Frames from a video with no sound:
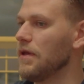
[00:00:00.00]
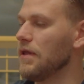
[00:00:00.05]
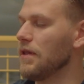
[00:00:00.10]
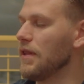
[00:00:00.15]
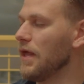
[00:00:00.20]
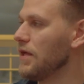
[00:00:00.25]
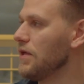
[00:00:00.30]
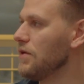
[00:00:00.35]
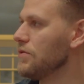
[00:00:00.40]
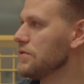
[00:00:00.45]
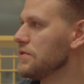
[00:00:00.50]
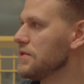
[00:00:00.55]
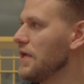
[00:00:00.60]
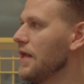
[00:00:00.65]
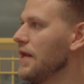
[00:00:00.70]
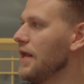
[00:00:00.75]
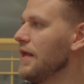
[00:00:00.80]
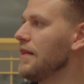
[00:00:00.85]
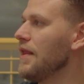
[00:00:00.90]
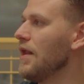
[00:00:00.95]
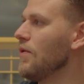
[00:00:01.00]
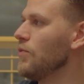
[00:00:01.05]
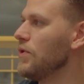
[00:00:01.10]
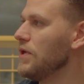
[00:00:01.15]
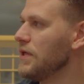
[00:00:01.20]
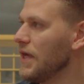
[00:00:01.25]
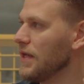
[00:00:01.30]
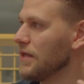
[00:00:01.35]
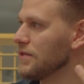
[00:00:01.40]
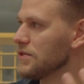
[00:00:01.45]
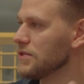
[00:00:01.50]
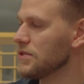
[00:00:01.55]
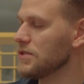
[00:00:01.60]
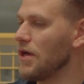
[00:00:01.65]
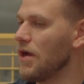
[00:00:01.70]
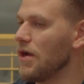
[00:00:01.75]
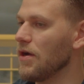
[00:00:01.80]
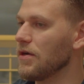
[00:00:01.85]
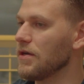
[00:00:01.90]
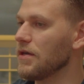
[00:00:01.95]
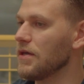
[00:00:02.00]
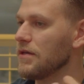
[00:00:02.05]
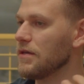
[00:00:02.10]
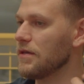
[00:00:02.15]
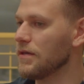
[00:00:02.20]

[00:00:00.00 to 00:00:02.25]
like you said, and then we get stuck